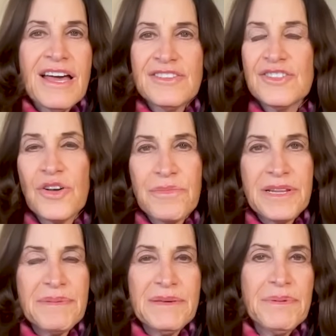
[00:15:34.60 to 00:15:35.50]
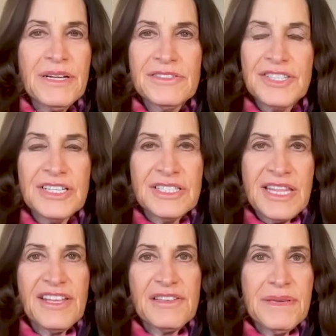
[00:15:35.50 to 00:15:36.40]
so many people just
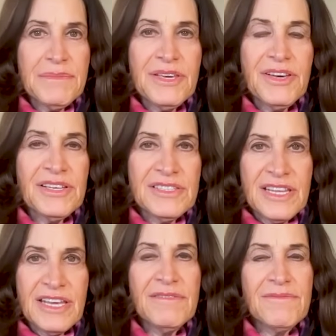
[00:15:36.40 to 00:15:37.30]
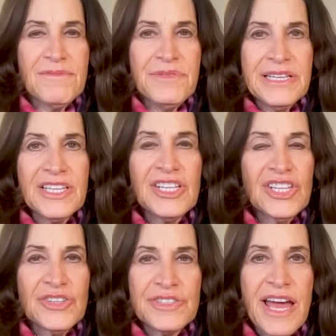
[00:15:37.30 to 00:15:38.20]
thanked me because they really
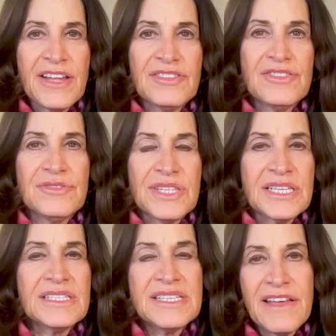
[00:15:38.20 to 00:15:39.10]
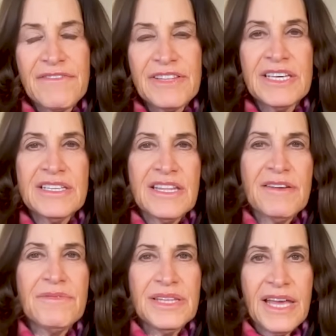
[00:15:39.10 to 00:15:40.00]
learned how to do things safely and
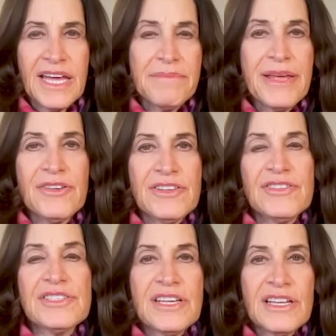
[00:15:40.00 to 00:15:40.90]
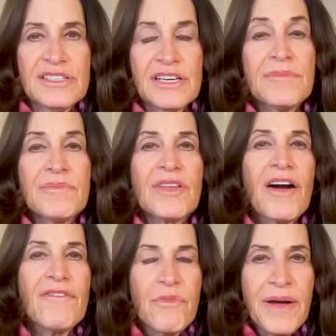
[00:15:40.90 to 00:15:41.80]
they really got a better understanding
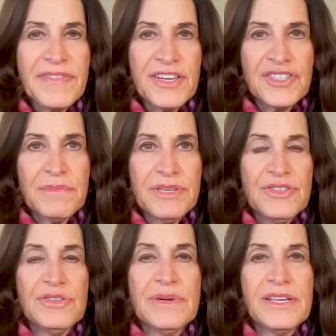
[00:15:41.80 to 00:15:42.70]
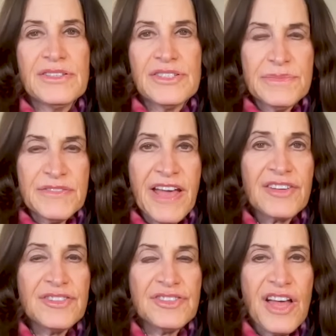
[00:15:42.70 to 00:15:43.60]
of mm-hmm. what they should be doing in terms of
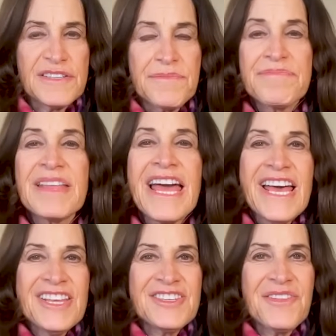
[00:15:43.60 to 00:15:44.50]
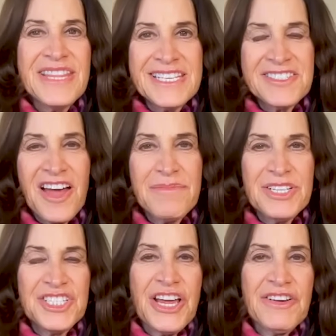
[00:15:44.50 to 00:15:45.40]
exercise. So this time
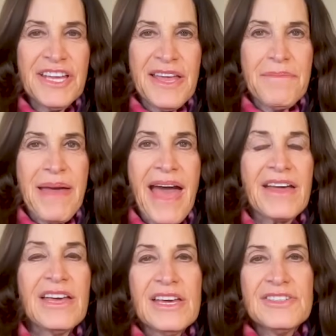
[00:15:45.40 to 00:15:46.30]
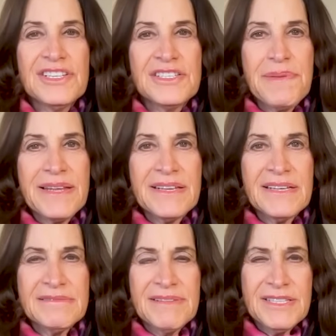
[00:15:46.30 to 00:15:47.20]
when Sherri came back, she spent
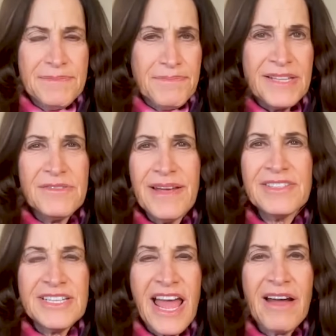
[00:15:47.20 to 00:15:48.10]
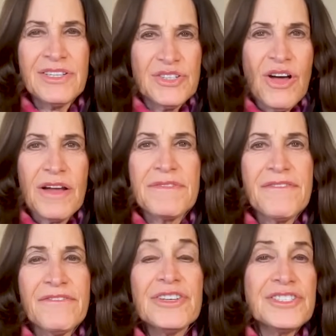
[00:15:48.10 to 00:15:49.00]
it, it's it's around an hour talk. The
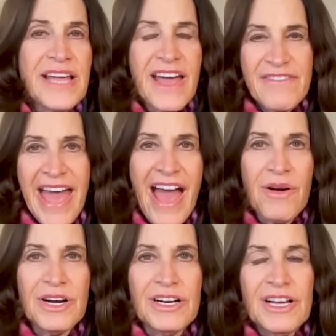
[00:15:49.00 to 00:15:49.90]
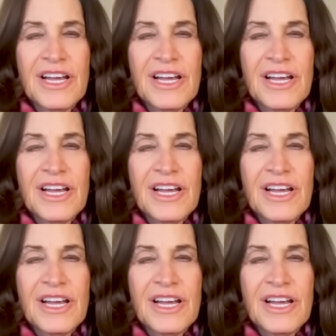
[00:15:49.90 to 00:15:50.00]
first half hour,